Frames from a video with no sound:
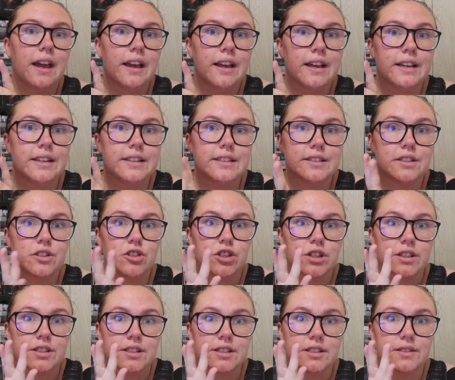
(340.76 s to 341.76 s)
is The
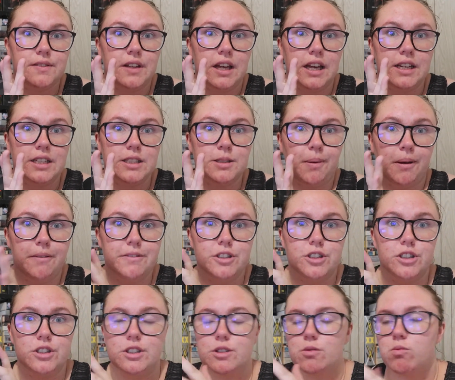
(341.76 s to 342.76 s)
Justice of Kings by
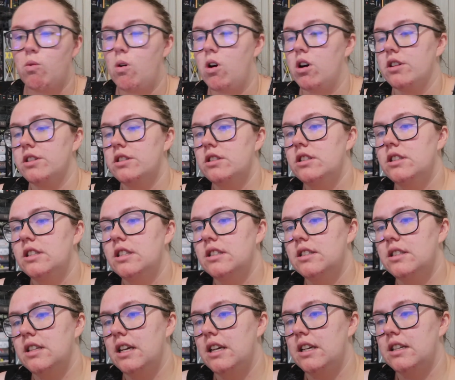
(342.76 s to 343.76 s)
Richard Swan.
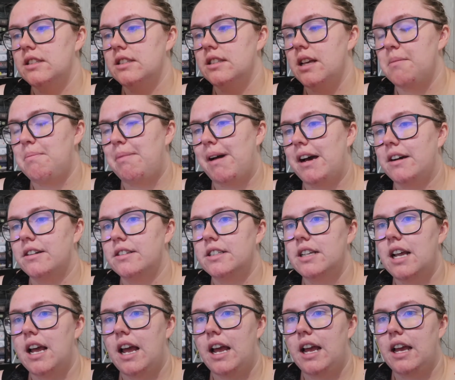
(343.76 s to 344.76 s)
This is about
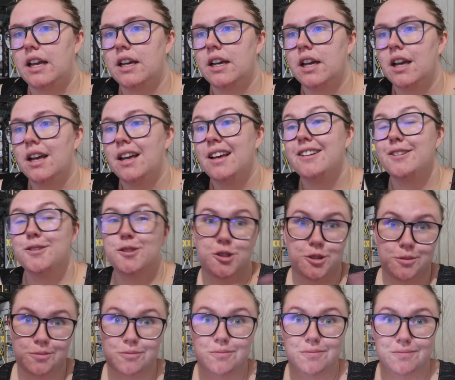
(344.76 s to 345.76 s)
a
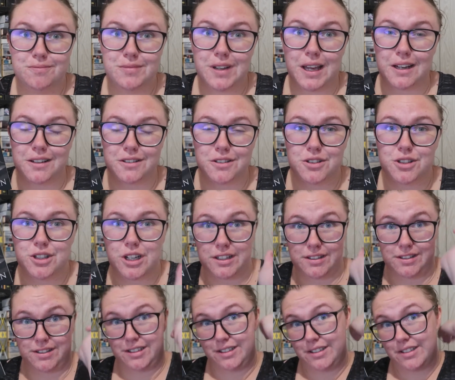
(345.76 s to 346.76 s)
king's
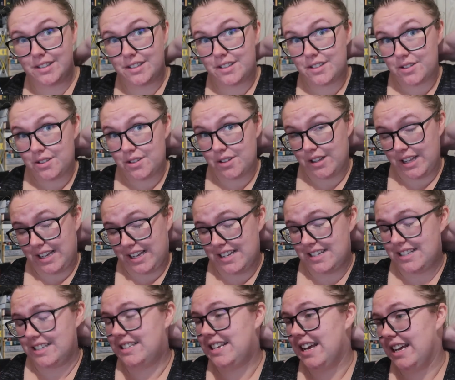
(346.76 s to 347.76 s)
justice, so like a
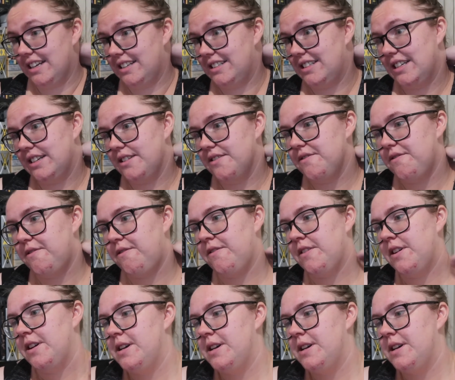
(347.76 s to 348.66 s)
detective,